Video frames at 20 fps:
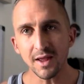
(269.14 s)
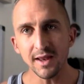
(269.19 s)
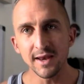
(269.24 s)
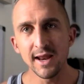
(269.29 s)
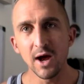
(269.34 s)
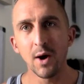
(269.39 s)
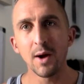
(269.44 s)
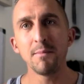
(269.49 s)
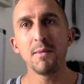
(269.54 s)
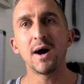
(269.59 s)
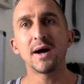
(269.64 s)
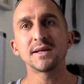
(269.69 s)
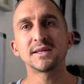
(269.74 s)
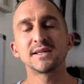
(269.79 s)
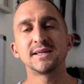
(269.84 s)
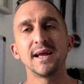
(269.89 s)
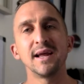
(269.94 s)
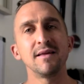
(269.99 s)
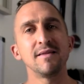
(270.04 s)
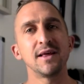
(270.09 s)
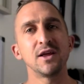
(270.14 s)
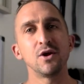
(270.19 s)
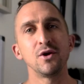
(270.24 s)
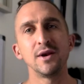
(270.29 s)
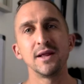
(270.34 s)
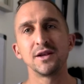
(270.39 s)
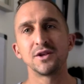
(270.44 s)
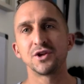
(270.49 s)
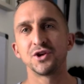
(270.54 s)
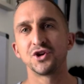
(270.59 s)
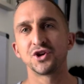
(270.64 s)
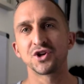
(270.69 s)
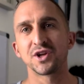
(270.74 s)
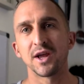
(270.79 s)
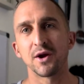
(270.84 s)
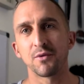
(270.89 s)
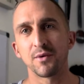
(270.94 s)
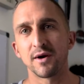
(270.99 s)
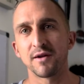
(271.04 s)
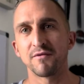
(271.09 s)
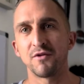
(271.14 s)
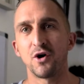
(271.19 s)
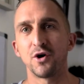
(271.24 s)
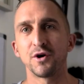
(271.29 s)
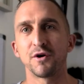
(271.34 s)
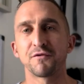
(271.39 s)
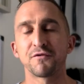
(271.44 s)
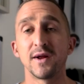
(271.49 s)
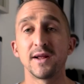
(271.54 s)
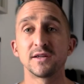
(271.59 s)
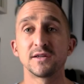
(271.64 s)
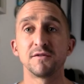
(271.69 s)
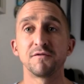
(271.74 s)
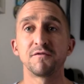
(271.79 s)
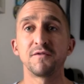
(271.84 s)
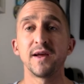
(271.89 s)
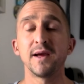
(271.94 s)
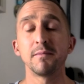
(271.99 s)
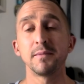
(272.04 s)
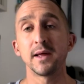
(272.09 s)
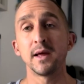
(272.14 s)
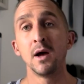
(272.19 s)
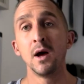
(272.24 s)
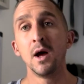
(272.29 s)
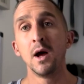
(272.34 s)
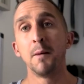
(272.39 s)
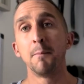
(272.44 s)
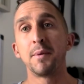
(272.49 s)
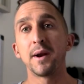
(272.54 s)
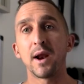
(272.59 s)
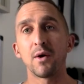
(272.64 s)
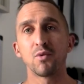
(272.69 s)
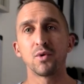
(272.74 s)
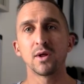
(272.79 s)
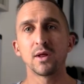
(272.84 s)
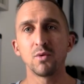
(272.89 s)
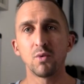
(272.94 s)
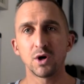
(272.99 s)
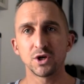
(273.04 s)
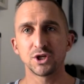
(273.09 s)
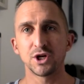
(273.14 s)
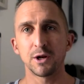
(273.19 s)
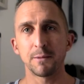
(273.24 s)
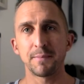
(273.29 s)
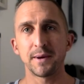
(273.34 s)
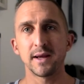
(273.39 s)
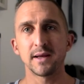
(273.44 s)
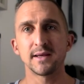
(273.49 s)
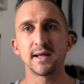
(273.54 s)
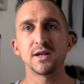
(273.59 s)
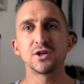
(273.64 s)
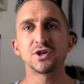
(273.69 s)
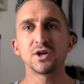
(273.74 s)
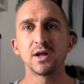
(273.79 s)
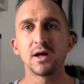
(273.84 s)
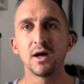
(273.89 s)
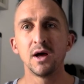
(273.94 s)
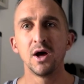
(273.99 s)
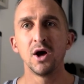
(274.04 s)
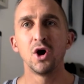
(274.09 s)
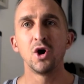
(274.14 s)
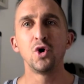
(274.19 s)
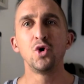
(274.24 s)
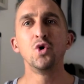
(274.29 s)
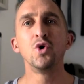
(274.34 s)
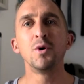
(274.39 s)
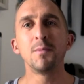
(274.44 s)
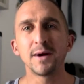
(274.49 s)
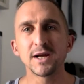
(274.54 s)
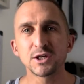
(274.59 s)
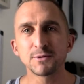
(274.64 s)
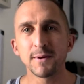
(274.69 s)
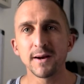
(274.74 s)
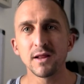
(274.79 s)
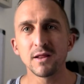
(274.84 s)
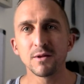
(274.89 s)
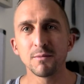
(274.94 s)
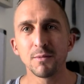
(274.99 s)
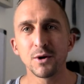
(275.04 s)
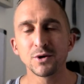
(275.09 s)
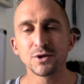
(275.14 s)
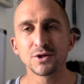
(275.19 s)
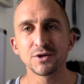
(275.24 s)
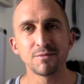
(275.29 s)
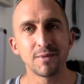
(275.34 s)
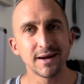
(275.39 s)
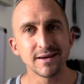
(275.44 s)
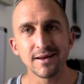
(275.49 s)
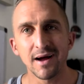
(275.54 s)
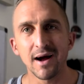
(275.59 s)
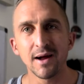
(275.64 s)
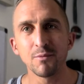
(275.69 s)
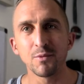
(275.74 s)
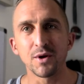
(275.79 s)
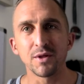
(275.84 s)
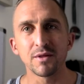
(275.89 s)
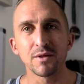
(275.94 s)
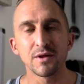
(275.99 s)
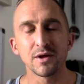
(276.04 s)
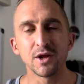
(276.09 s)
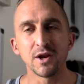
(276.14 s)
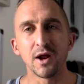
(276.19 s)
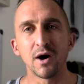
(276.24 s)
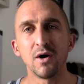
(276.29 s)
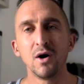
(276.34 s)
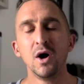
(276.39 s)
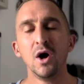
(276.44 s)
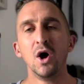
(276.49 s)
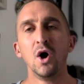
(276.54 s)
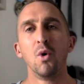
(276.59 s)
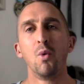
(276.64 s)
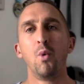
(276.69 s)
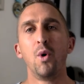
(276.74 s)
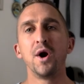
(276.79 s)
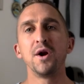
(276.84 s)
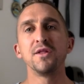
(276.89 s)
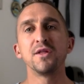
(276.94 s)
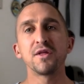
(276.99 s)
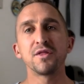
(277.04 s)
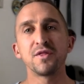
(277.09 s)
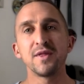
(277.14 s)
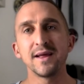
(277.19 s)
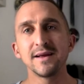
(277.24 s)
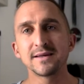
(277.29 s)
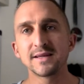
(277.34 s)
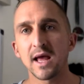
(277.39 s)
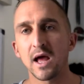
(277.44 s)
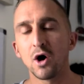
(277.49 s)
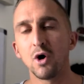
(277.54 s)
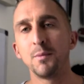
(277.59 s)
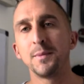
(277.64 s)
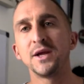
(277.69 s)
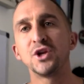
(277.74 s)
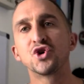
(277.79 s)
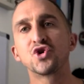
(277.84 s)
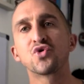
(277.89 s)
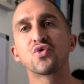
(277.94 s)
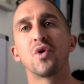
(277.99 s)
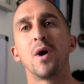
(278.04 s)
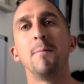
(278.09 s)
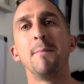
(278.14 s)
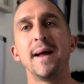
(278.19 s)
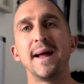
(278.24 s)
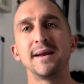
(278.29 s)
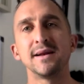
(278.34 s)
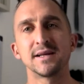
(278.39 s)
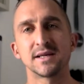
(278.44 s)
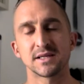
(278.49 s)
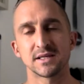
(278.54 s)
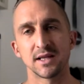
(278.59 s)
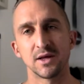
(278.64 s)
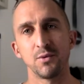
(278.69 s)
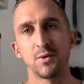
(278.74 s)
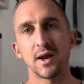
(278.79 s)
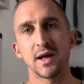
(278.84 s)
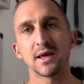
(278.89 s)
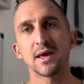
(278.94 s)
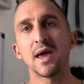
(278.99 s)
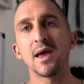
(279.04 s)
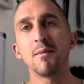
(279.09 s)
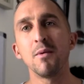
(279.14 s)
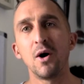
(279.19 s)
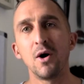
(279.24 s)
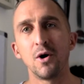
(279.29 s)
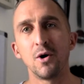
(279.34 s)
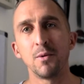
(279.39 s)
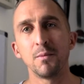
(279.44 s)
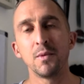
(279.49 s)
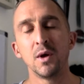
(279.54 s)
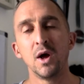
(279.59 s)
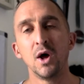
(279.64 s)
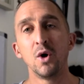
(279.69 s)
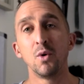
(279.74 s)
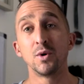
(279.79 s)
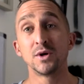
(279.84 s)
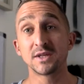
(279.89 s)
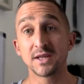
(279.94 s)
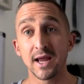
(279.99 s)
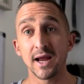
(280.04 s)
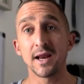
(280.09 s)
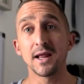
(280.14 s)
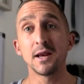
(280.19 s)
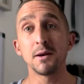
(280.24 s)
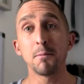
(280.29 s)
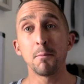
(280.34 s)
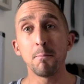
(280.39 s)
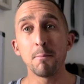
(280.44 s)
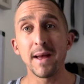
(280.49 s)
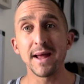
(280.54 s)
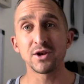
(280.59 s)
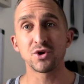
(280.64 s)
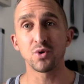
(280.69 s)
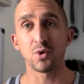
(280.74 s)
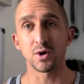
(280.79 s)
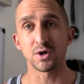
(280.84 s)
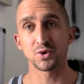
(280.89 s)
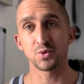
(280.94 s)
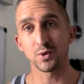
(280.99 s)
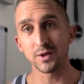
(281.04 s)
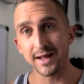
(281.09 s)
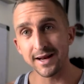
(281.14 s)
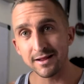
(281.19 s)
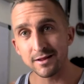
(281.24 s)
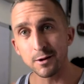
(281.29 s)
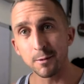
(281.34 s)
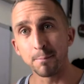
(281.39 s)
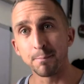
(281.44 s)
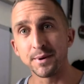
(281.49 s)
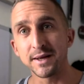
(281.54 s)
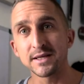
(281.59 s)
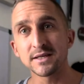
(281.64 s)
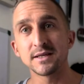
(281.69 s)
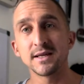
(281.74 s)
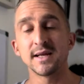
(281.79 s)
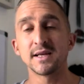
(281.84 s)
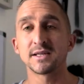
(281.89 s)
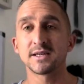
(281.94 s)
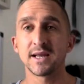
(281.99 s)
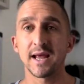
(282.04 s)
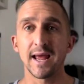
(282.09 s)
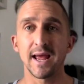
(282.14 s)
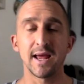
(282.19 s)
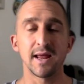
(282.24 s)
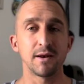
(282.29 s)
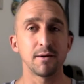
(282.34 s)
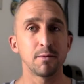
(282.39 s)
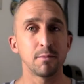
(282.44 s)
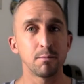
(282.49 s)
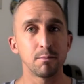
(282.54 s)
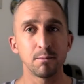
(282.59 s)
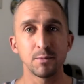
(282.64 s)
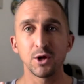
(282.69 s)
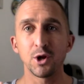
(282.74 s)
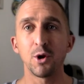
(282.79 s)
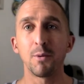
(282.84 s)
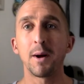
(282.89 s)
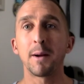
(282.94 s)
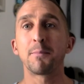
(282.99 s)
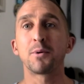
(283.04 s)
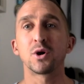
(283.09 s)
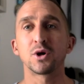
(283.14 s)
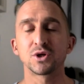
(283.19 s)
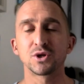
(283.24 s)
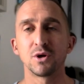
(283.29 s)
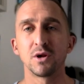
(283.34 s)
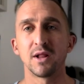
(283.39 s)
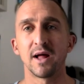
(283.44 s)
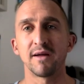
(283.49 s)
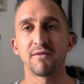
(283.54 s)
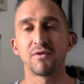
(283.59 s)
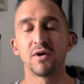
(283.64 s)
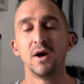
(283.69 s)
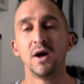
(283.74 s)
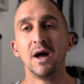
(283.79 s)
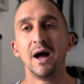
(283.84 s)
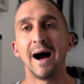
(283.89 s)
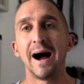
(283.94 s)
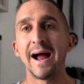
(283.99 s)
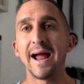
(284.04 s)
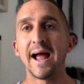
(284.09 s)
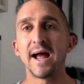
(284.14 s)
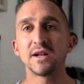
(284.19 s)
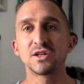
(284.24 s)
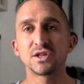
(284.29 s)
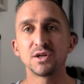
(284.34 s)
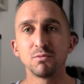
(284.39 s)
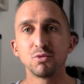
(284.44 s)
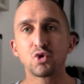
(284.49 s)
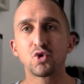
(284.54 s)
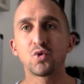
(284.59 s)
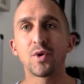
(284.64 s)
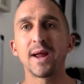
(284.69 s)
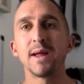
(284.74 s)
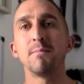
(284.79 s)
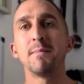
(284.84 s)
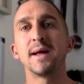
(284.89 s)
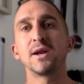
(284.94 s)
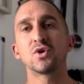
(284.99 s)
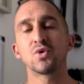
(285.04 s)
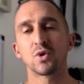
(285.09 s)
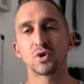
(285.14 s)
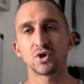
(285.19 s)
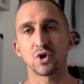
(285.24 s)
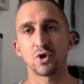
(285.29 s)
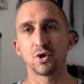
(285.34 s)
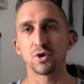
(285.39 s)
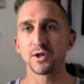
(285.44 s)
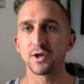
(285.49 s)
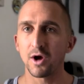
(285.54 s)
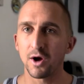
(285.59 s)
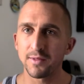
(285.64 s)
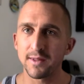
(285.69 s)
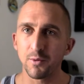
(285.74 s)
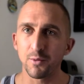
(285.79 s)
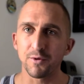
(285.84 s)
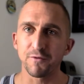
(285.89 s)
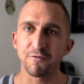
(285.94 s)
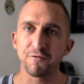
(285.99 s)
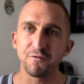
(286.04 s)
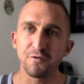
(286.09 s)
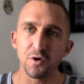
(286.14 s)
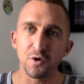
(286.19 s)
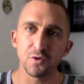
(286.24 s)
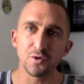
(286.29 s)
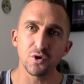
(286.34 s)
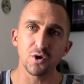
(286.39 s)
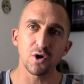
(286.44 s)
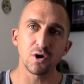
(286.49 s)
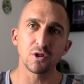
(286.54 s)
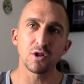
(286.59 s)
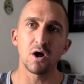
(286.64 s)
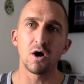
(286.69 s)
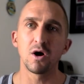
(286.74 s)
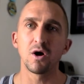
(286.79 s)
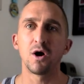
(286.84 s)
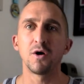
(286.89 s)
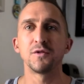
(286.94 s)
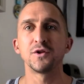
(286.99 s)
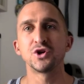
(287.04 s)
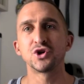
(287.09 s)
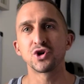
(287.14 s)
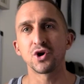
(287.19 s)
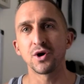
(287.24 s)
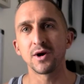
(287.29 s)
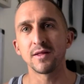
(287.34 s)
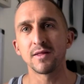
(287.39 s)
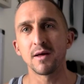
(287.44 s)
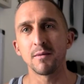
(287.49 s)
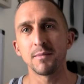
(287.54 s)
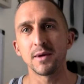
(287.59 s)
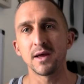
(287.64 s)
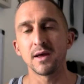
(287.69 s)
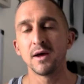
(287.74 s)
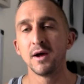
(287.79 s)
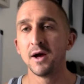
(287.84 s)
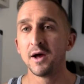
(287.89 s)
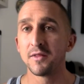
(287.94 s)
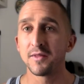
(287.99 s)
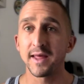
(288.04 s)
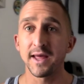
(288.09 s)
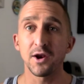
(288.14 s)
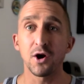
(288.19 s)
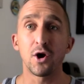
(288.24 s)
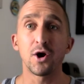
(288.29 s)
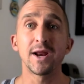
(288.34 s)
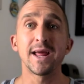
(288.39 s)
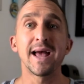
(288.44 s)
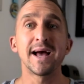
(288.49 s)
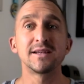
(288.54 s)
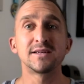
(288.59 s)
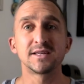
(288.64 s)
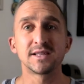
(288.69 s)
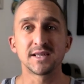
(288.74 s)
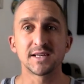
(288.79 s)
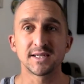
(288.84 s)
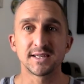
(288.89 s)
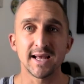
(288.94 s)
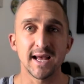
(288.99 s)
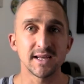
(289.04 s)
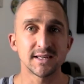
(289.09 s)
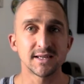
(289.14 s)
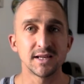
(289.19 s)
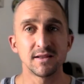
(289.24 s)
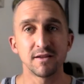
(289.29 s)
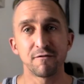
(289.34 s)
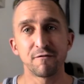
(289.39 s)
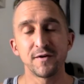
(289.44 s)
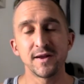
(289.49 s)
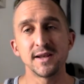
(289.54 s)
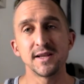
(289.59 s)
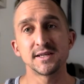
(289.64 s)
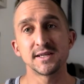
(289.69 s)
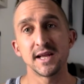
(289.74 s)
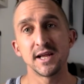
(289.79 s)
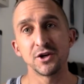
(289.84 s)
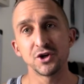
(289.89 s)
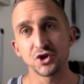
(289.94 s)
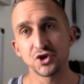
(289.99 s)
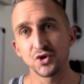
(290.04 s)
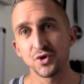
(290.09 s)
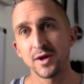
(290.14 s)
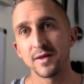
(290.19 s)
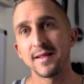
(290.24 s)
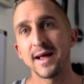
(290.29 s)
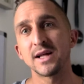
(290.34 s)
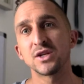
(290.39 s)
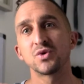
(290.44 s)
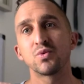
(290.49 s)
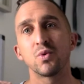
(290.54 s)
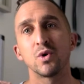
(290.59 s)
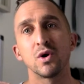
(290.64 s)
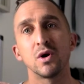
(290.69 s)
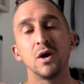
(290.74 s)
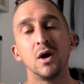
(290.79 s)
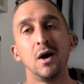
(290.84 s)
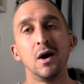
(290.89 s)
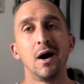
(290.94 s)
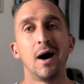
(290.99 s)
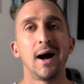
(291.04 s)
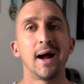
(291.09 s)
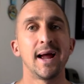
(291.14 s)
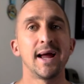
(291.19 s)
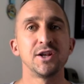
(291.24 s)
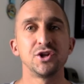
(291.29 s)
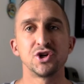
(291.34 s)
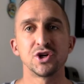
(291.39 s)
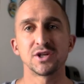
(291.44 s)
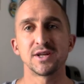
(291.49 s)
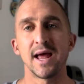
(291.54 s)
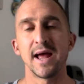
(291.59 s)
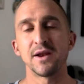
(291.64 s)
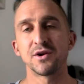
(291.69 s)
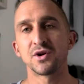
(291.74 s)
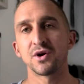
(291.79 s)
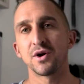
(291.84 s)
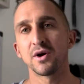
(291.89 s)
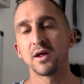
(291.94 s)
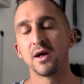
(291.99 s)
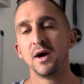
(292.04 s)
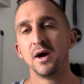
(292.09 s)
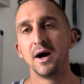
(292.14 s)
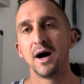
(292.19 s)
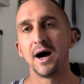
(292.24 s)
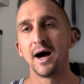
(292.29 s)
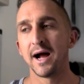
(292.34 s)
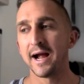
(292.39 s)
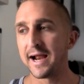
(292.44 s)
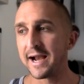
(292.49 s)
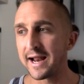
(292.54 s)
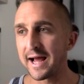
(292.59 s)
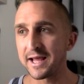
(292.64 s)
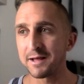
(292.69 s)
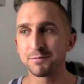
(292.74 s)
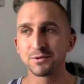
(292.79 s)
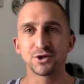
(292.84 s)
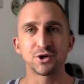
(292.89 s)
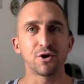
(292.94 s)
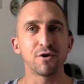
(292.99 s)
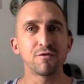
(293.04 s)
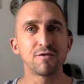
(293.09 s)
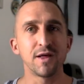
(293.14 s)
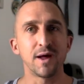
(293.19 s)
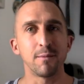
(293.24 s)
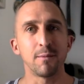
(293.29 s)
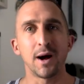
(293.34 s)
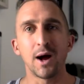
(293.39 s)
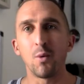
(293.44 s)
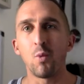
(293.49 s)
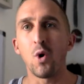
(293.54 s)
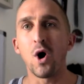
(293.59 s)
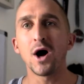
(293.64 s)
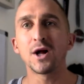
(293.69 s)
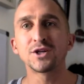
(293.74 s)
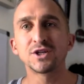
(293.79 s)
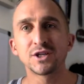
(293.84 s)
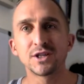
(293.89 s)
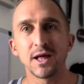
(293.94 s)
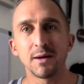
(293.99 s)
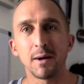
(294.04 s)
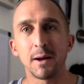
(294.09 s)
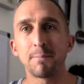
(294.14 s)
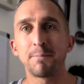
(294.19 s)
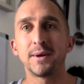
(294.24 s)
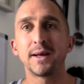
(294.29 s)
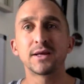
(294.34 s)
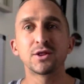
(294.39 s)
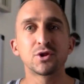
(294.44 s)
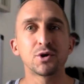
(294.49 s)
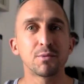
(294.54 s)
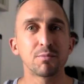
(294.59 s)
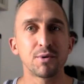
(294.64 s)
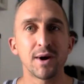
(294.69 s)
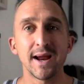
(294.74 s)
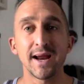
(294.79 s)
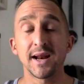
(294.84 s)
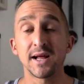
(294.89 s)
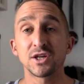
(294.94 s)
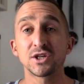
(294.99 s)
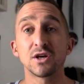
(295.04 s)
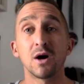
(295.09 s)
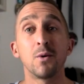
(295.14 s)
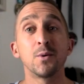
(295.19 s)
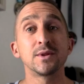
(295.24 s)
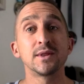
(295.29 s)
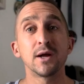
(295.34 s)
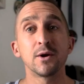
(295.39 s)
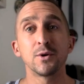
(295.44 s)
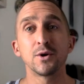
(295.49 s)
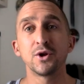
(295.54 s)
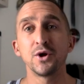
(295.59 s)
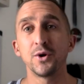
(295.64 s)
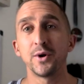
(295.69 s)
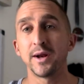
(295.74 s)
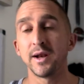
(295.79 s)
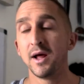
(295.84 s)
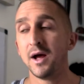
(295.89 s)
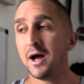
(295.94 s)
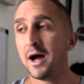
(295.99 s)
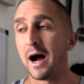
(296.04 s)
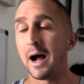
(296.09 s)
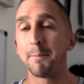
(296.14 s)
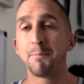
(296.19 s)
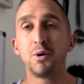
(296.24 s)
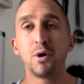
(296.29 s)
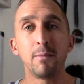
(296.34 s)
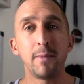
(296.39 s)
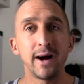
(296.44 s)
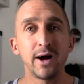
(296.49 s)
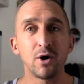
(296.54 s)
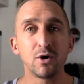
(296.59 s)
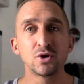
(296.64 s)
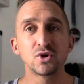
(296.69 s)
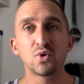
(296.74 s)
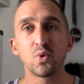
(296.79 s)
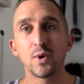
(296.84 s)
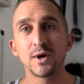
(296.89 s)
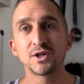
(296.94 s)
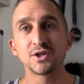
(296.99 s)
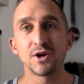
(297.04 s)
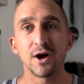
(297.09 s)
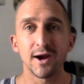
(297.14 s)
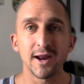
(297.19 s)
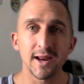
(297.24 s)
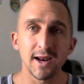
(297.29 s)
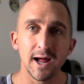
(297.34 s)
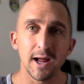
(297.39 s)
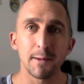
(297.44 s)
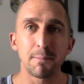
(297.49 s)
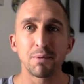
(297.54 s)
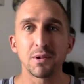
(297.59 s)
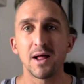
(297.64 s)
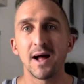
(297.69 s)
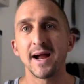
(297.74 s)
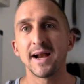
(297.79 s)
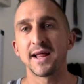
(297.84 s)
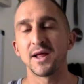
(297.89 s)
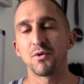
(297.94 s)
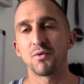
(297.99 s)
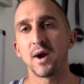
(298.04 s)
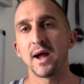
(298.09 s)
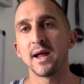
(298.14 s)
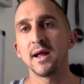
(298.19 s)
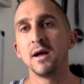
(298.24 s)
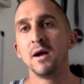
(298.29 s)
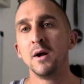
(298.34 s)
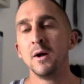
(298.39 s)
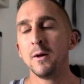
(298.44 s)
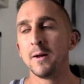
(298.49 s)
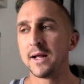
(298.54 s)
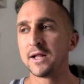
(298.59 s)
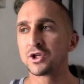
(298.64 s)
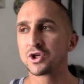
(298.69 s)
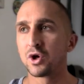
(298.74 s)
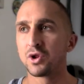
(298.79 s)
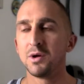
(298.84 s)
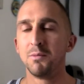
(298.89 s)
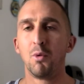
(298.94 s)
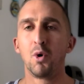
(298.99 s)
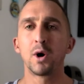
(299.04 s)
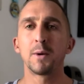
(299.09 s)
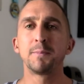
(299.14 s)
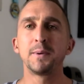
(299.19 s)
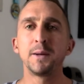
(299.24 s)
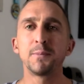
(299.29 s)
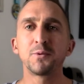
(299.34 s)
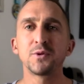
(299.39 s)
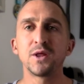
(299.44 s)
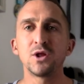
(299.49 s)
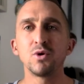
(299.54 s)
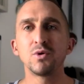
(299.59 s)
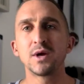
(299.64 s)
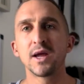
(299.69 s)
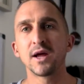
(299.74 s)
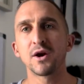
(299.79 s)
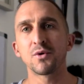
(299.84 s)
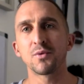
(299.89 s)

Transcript: Now, I'm not saying that you need to just get rid of all your friends and family, but I really want you to pay attention to who am I spending the most of my time with? You know, one of the things that helped me tremendously when I came home was getting mentors related to business and, you know, my personal life. I had some great mentors early on that were further along on the journey than me. They had already had success in the fitness industry, and that's where I had just entered. Uh, and I observed them, I watched them, I picked their brain, I saw what they were doing. I put my own twist on it and I applied it, right? And so the more people that you get